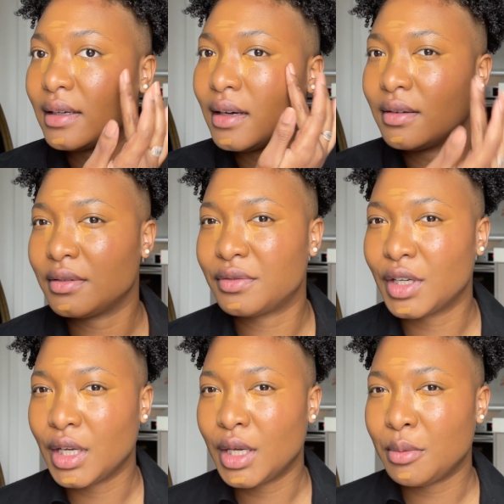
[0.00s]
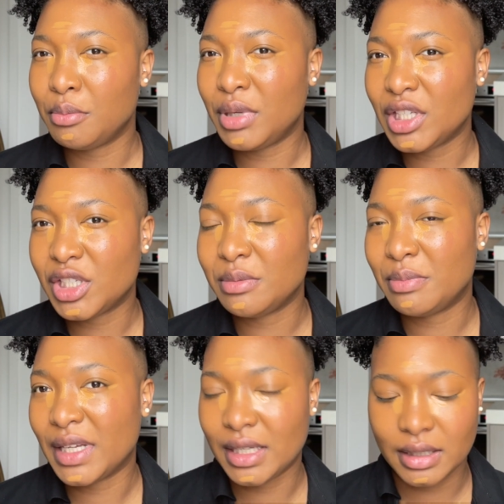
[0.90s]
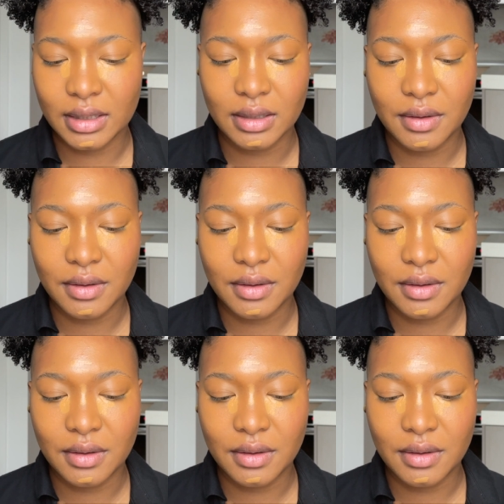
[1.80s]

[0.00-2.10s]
of peachy pink